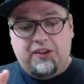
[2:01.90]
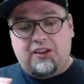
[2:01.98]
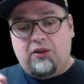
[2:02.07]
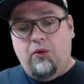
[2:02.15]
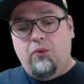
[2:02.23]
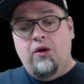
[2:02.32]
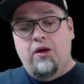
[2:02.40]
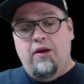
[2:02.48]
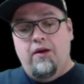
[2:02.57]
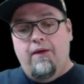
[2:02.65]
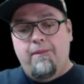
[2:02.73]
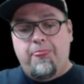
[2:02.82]
So,
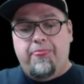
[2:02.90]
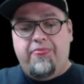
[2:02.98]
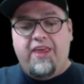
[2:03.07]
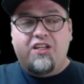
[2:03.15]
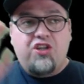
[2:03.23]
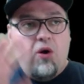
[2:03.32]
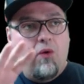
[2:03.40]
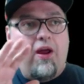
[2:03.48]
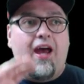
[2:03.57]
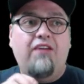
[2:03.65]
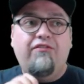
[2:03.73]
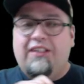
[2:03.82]
they don't
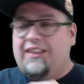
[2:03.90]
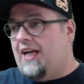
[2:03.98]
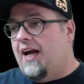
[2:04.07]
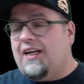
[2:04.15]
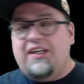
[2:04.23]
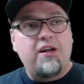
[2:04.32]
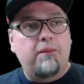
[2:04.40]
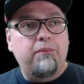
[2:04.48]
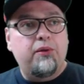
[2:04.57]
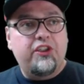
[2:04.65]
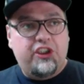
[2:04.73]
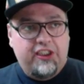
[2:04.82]
have exact
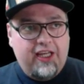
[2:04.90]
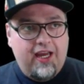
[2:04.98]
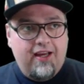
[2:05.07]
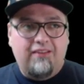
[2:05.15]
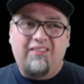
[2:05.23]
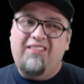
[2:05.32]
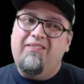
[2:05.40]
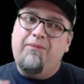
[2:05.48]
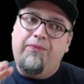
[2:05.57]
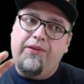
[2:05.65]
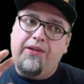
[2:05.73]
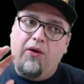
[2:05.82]
numbers yet,
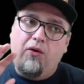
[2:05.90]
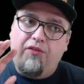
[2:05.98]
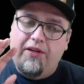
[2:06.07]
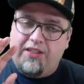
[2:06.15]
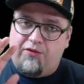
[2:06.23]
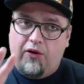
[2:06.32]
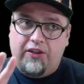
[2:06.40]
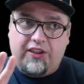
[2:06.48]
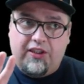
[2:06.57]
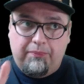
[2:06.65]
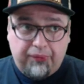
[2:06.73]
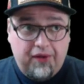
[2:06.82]
you know, as far as
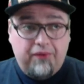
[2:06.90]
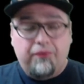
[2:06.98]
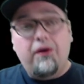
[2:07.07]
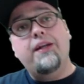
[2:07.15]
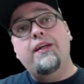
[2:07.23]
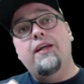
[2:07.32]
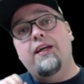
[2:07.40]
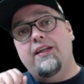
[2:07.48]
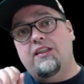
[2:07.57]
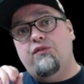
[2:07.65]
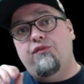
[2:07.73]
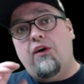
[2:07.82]
the print run and
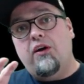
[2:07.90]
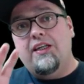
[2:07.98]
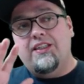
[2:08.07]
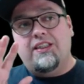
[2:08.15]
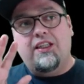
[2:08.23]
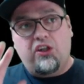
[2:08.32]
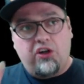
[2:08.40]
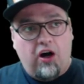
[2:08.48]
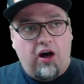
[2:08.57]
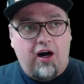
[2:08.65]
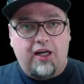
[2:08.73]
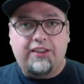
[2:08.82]
as far as the
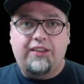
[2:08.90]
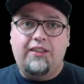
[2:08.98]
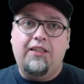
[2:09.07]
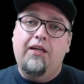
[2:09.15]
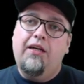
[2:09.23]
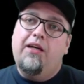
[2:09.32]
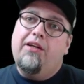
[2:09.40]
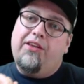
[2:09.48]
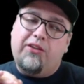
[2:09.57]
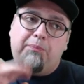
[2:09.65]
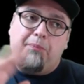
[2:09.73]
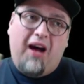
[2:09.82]
cost.
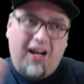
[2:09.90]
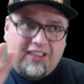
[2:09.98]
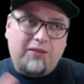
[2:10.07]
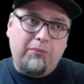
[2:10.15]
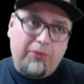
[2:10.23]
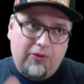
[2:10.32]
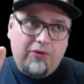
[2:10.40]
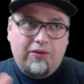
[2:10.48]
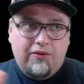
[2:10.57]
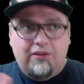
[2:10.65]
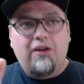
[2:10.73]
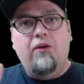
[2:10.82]
There's possible,
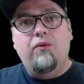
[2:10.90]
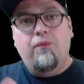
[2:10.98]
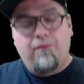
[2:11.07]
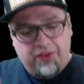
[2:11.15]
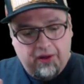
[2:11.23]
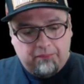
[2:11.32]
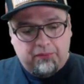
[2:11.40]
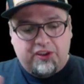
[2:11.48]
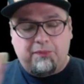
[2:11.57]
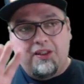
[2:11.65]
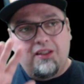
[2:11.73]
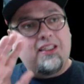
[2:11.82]
you know, numbers,
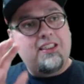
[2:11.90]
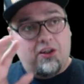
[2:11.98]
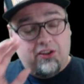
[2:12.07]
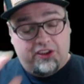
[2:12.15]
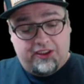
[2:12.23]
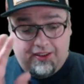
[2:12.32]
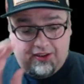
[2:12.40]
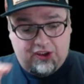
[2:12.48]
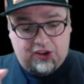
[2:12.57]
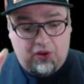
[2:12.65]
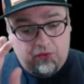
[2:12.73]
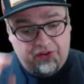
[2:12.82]
but these aren't set in
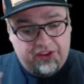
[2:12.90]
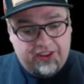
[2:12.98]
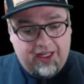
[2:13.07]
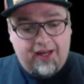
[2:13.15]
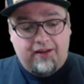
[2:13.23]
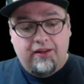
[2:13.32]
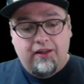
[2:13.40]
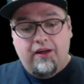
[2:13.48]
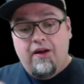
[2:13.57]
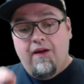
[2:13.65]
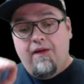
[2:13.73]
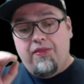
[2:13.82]
stone yet.
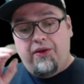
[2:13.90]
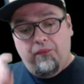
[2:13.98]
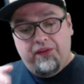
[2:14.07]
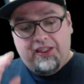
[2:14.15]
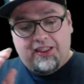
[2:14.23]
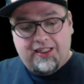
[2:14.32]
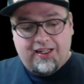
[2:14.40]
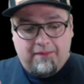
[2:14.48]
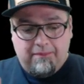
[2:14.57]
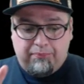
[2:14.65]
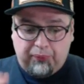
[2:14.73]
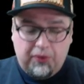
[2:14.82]
The only thing that
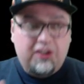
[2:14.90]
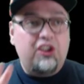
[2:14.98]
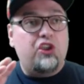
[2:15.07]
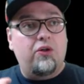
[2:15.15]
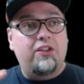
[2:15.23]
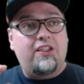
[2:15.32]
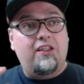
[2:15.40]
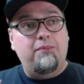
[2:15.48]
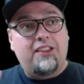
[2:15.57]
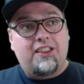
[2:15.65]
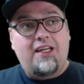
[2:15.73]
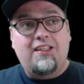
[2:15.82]
I'm pretty sure is going to be
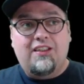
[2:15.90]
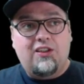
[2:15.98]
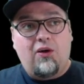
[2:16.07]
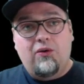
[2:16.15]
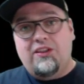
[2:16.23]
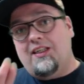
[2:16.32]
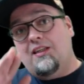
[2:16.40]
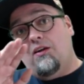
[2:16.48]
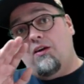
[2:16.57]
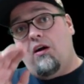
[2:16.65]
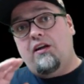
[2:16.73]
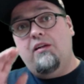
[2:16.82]
set in stone is that
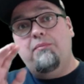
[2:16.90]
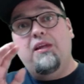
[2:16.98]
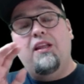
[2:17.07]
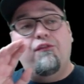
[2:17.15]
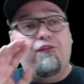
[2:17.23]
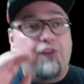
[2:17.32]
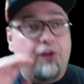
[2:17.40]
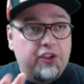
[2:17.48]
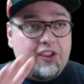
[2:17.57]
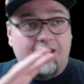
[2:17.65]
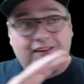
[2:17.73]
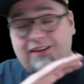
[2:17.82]
there are going to be the
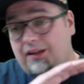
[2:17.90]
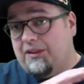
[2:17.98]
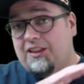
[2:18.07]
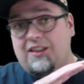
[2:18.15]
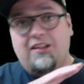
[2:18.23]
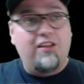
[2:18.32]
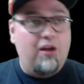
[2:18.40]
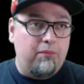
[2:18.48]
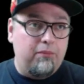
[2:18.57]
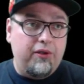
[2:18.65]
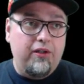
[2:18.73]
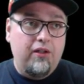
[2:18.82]
first limited
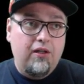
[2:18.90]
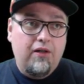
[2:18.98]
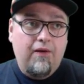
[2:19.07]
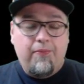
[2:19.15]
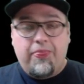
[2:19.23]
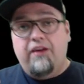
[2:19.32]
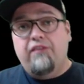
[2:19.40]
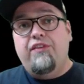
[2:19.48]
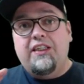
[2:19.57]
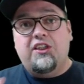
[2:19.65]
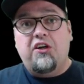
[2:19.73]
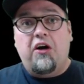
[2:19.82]
number of
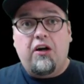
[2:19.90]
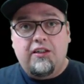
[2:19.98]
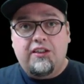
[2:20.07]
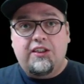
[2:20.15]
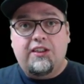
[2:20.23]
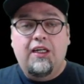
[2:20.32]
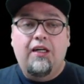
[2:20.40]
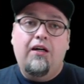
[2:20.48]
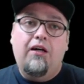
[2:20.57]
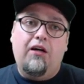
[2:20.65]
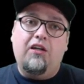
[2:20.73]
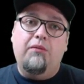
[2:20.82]
these carts
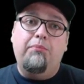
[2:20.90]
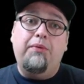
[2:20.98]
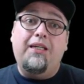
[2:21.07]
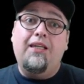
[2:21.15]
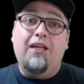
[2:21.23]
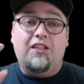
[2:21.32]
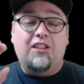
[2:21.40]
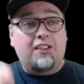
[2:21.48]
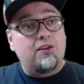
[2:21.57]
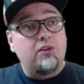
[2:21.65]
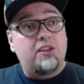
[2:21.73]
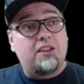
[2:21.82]
are going to be
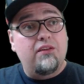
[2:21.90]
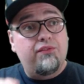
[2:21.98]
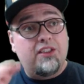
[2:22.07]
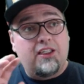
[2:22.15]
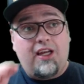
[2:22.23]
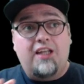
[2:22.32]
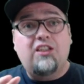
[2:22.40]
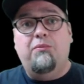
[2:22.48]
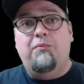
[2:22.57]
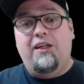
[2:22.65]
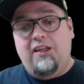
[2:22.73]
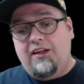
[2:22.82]
exclusive to
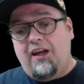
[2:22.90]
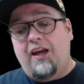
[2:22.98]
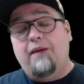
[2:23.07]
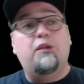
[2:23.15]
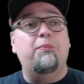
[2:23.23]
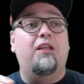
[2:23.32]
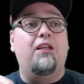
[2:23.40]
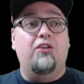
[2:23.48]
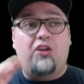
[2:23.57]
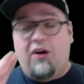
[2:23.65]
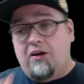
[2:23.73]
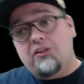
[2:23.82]
Castlemania games, but there's
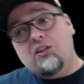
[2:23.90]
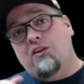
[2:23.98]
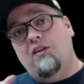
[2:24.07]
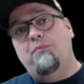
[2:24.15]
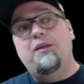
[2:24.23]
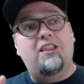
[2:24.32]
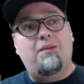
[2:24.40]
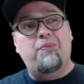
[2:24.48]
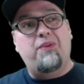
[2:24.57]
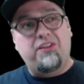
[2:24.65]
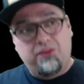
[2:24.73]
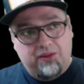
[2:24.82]
also going to be
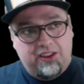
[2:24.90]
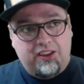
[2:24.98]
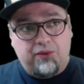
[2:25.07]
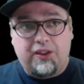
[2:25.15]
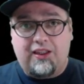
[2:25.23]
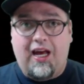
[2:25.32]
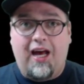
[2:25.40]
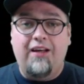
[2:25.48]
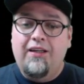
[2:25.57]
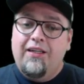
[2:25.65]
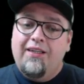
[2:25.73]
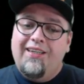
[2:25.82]
something unique with that.
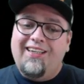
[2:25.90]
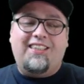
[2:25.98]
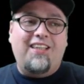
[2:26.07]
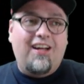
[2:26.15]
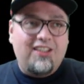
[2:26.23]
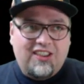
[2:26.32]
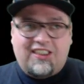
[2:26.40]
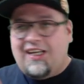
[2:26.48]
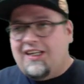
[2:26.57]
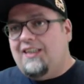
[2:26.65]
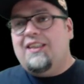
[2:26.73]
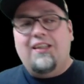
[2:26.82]
It's not just that
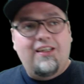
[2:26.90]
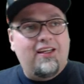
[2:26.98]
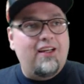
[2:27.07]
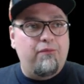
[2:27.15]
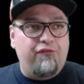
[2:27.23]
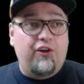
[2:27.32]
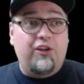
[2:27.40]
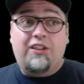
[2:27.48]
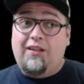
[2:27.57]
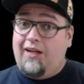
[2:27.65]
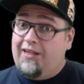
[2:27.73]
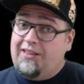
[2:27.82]
he's going to get them first. A
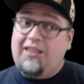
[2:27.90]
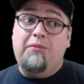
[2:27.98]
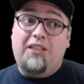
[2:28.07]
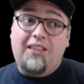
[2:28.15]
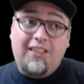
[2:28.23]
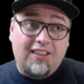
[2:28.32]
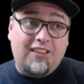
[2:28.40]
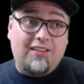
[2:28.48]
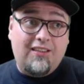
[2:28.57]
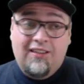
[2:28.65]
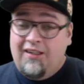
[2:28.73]
lot of times he gets